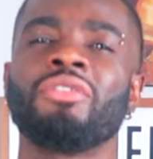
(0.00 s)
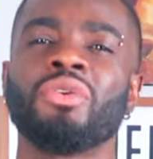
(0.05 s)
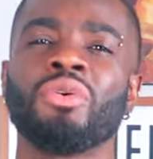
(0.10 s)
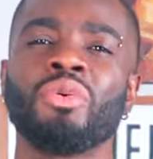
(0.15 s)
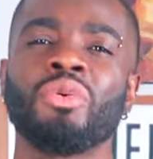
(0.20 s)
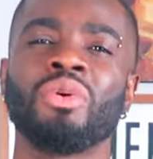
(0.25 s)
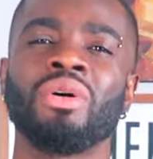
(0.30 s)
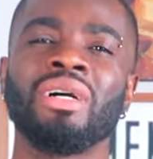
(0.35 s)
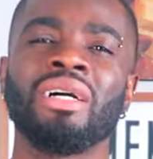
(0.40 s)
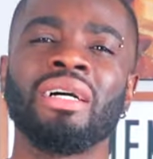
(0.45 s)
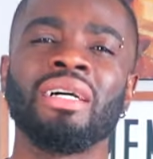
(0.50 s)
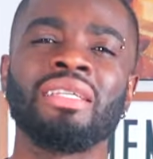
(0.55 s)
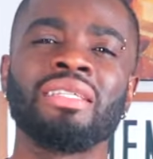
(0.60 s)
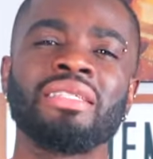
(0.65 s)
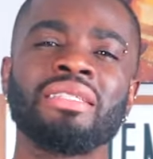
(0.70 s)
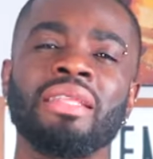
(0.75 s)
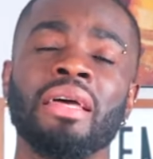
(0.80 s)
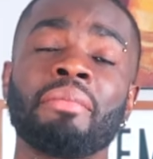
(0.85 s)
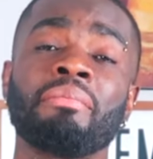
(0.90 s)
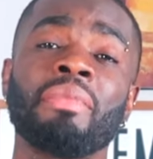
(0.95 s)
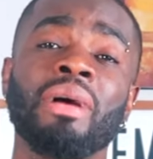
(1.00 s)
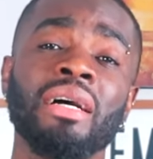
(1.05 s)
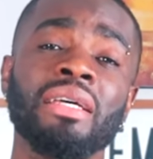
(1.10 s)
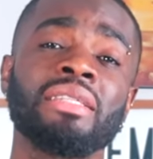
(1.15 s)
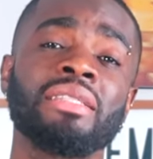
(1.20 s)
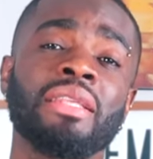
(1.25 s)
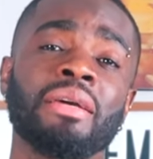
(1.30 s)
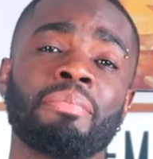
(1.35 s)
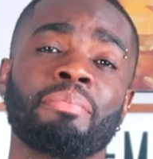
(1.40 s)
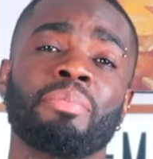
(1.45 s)
you
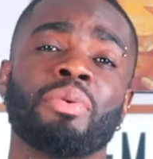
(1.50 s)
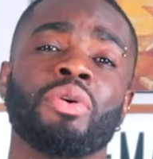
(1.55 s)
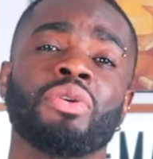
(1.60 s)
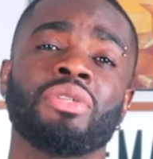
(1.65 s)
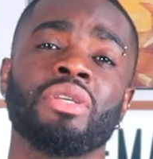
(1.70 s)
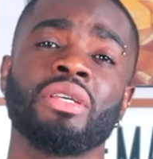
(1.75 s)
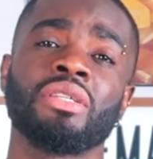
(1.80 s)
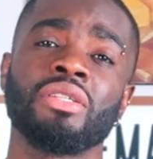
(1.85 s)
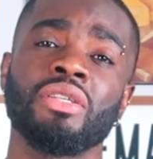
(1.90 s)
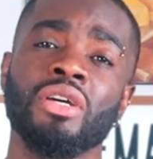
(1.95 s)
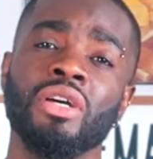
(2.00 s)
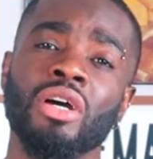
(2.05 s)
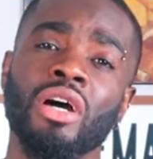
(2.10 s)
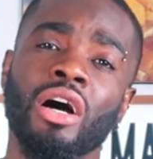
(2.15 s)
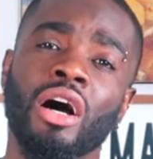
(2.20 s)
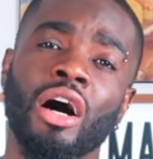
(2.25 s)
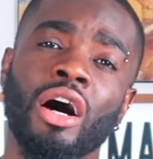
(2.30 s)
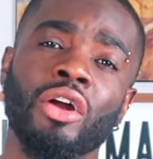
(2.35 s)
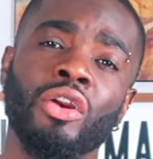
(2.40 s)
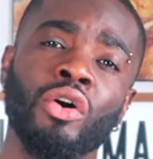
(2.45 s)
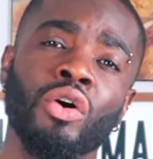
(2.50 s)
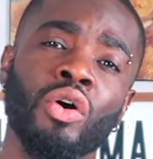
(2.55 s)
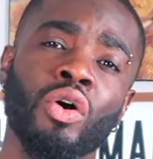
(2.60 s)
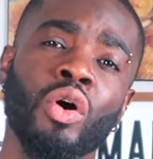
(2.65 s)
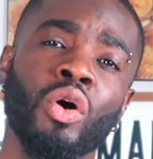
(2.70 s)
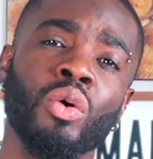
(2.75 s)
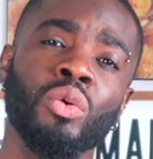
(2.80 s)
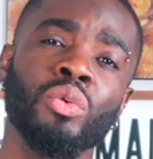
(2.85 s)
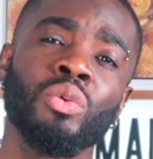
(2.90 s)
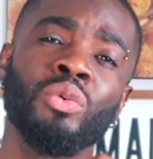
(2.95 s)
step-by-step -step process on
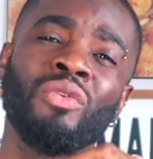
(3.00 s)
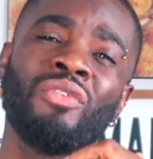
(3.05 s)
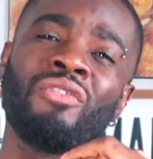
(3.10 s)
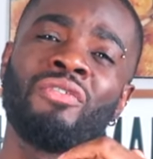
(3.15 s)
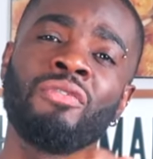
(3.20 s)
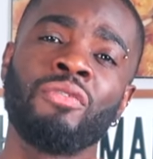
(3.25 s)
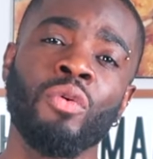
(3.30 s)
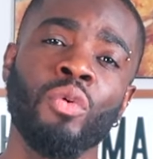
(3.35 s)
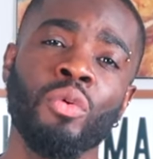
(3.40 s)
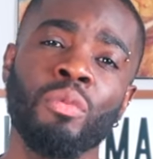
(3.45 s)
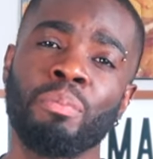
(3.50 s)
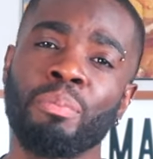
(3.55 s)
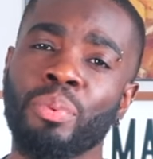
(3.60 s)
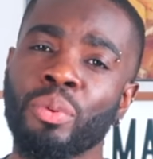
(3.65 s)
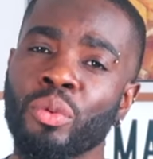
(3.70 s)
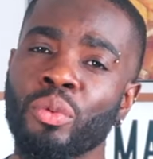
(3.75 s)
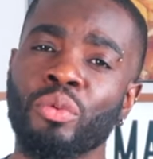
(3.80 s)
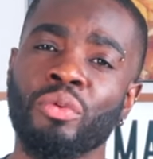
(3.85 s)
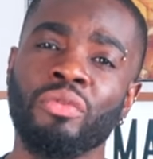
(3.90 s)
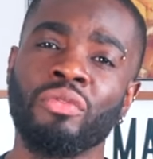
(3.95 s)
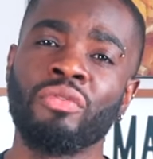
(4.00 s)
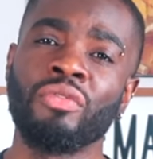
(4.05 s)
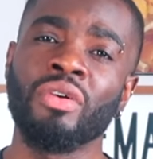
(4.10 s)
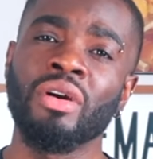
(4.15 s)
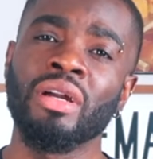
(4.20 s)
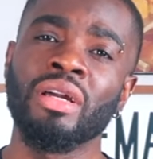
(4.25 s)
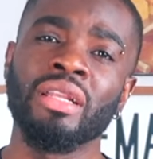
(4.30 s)
how foolproof